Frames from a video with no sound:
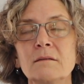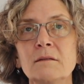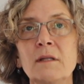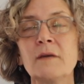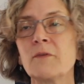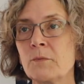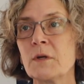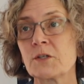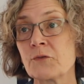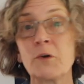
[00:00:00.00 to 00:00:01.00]
live a
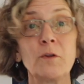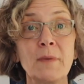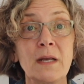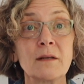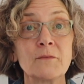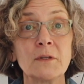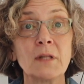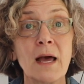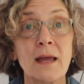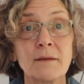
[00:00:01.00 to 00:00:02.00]
rich, full, meaningful
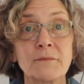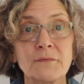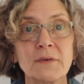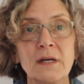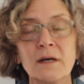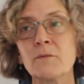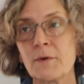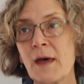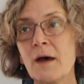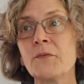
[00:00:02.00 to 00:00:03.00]
life
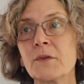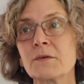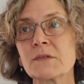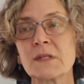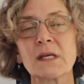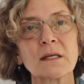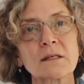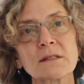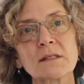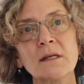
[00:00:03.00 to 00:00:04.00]
without those
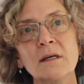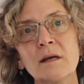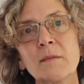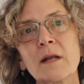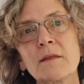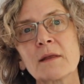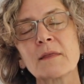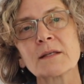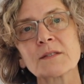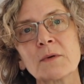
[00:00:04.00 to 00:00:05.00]
things. I mean, I think
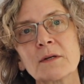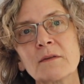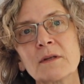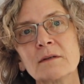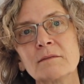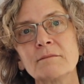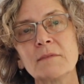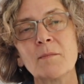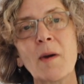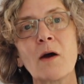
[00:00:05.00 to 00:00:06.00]
that's one of the
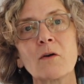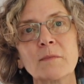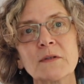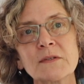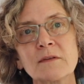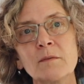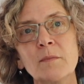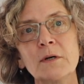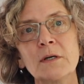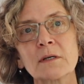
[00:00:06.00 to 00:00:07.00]
empowerments of the
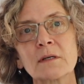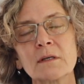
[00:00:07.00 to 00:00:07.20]
book.